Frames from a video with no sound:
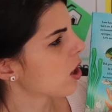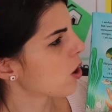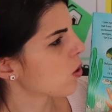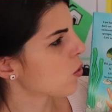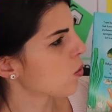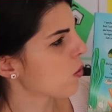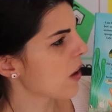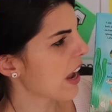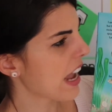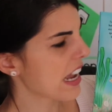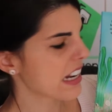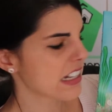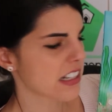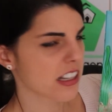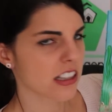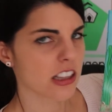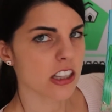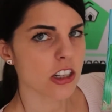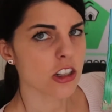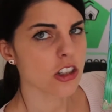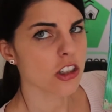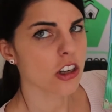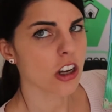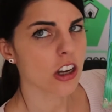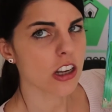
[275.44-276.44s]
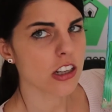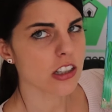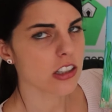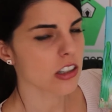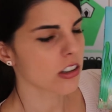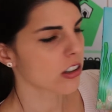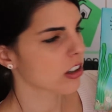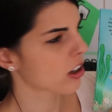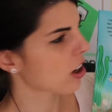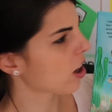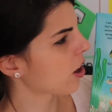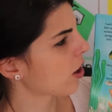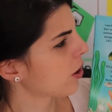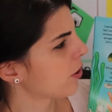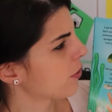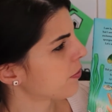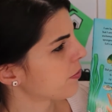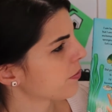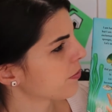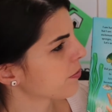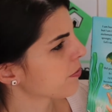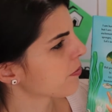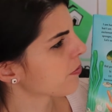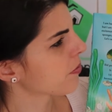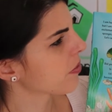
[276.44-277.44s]
Where did the turtle go?
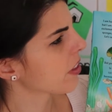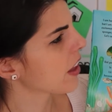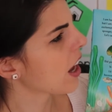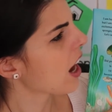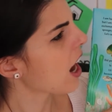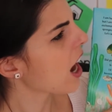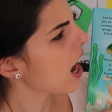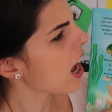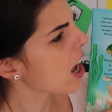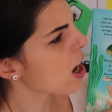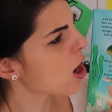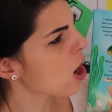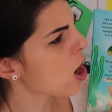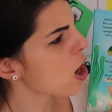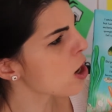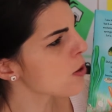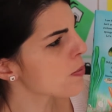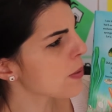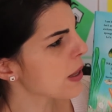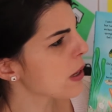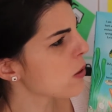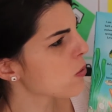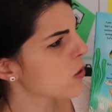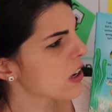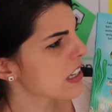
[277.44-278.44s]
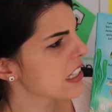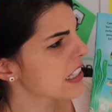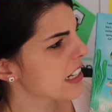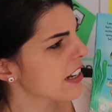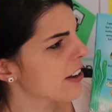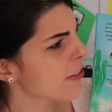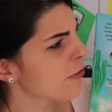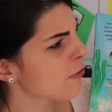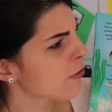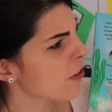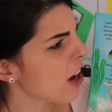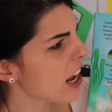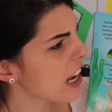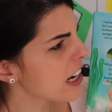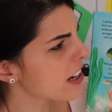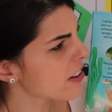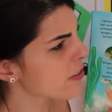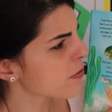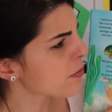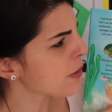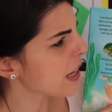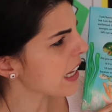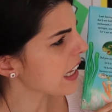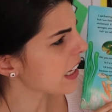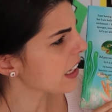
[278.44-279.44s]
I hope he wasn't
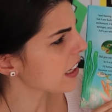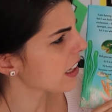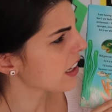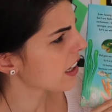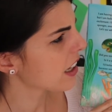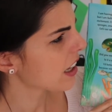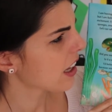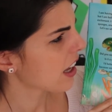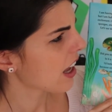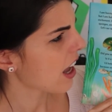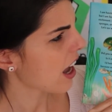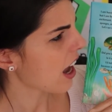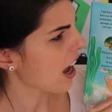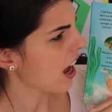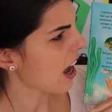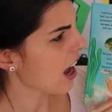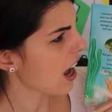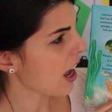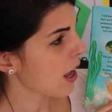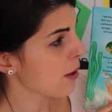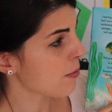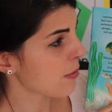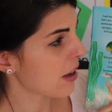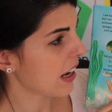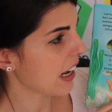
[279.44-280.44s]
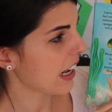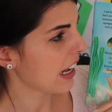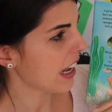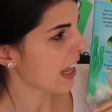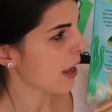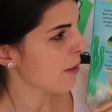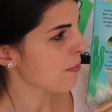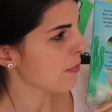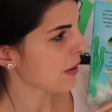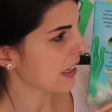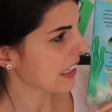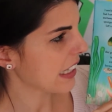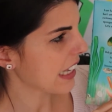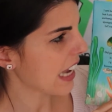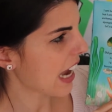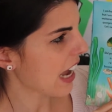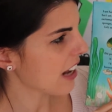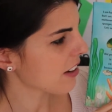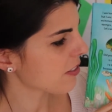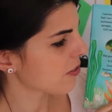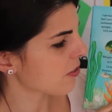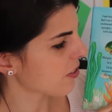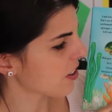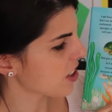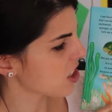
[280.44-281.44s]
afraid of me. I'm a leopard
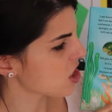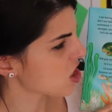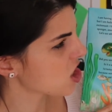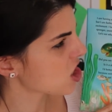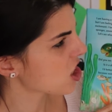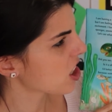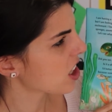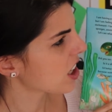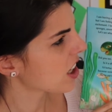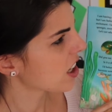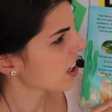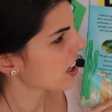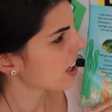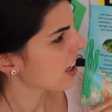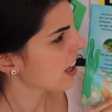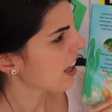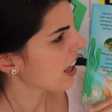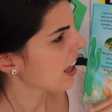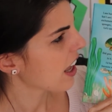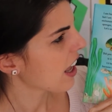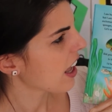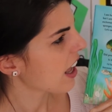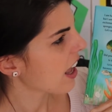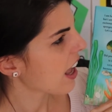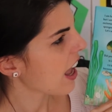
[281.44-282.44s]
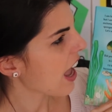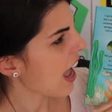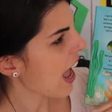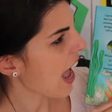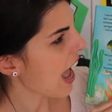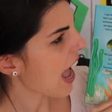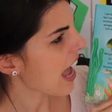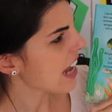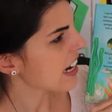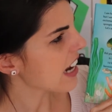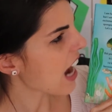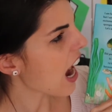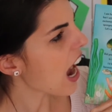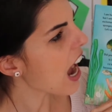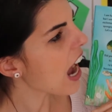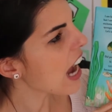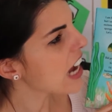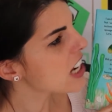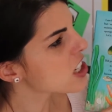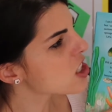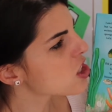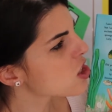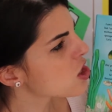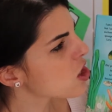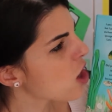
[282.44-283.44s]
catfish. And
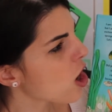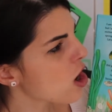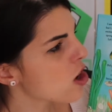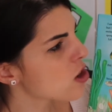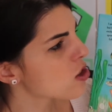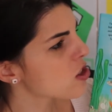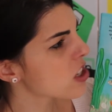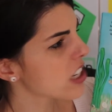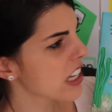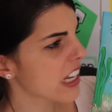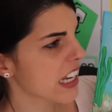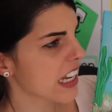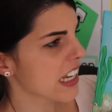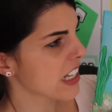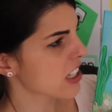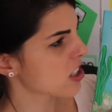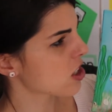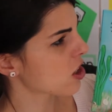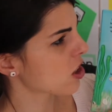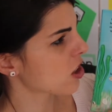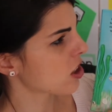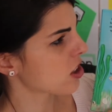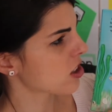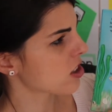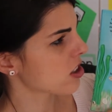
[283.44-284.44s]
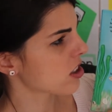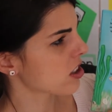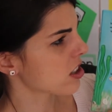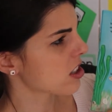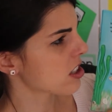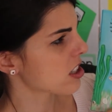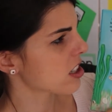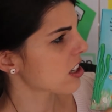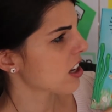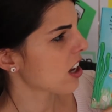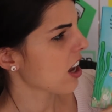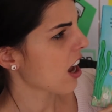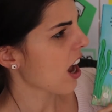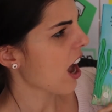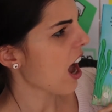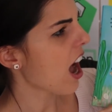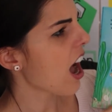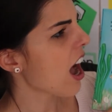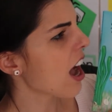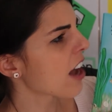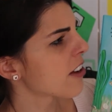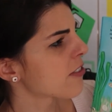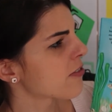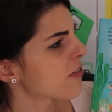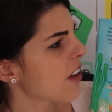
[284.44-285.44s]
I don't eat turtles.
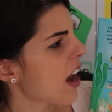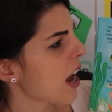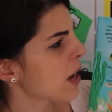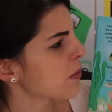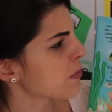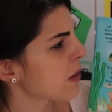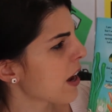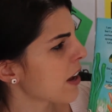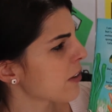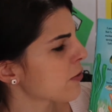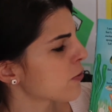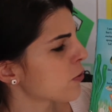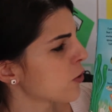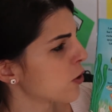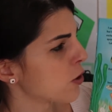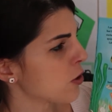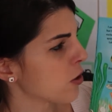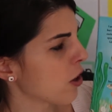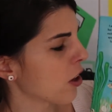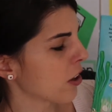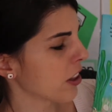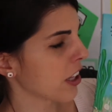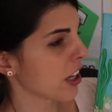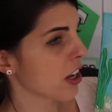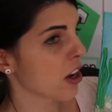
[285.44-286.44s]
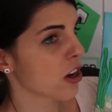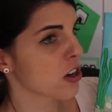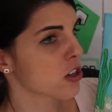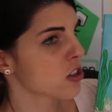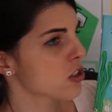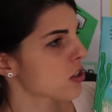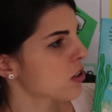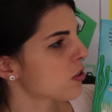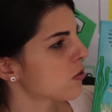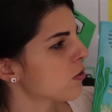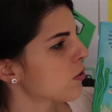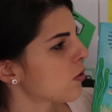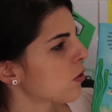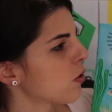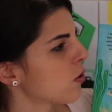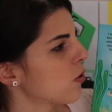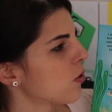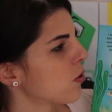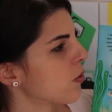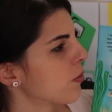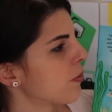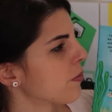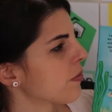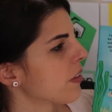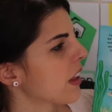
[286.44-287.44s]
I find my food on the ocean
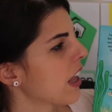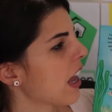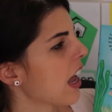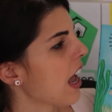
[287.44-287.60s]
floor.